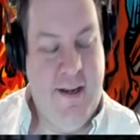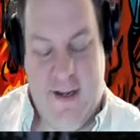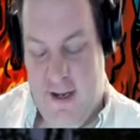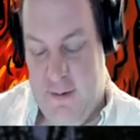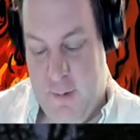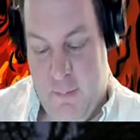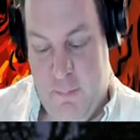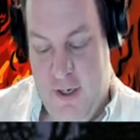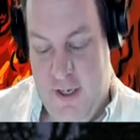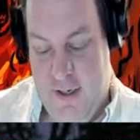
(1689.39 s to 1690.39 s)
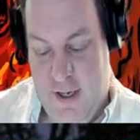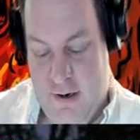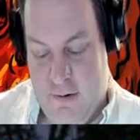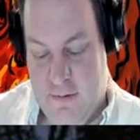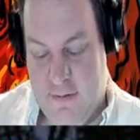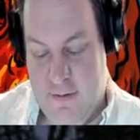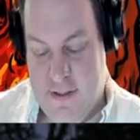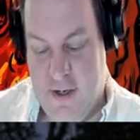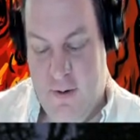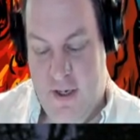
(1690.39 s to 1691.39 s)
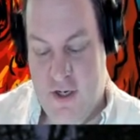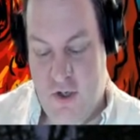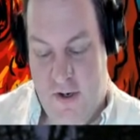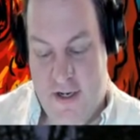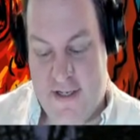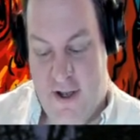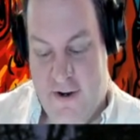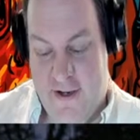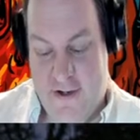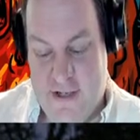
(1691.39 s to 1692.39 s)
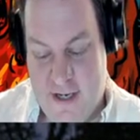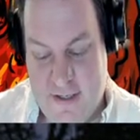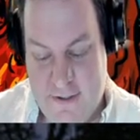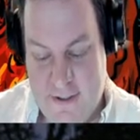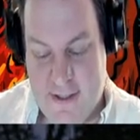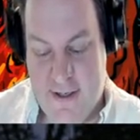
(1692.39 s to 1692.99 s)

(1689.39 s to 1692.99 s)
I'm I'm reading it now. So he could join assault intercessors,